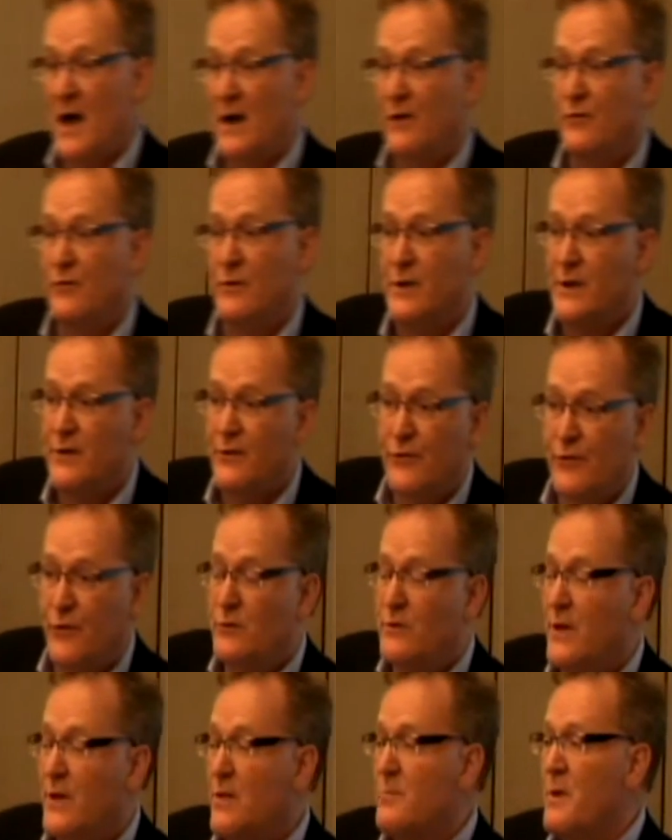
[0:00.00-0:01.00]
actually, and
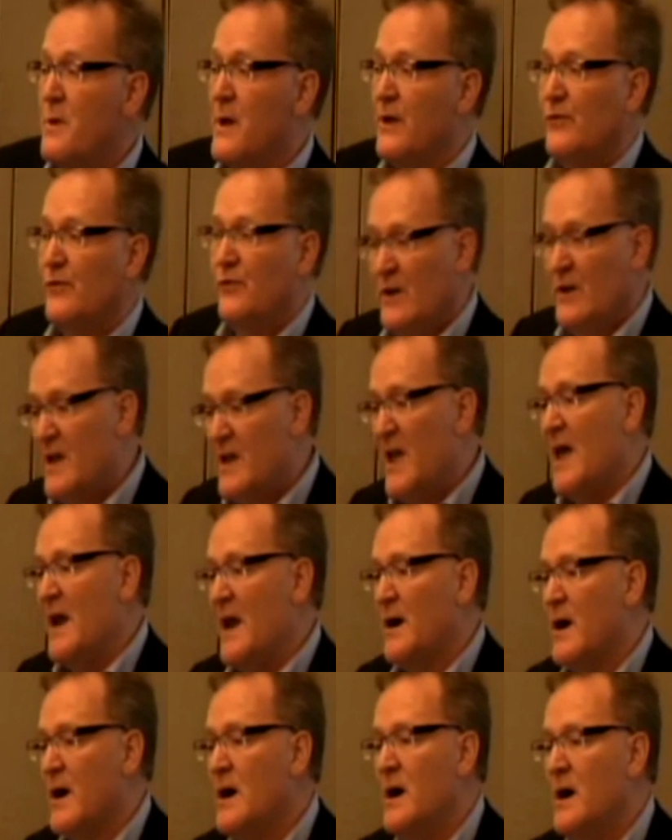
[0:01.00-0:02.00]
certainly the biggest in
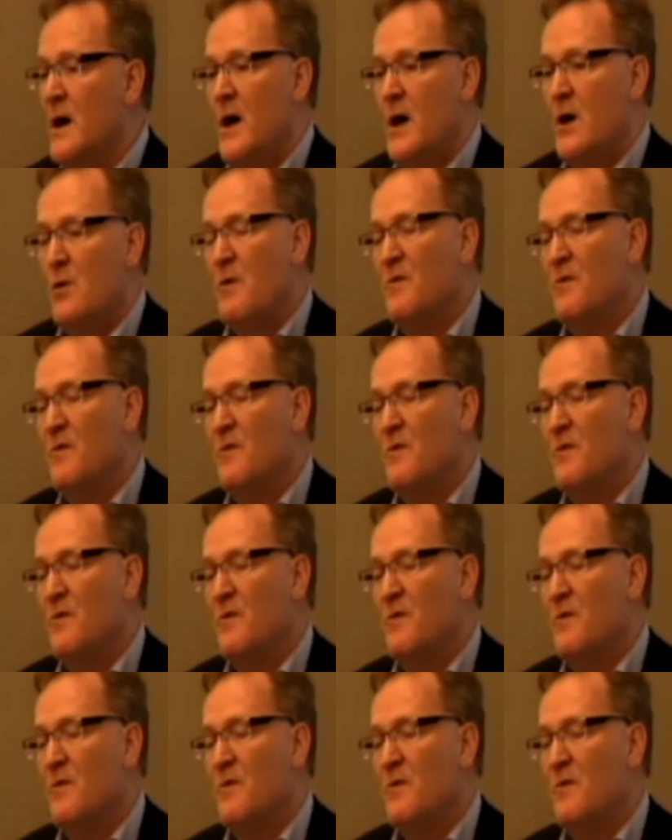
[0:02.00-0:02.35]
Canada.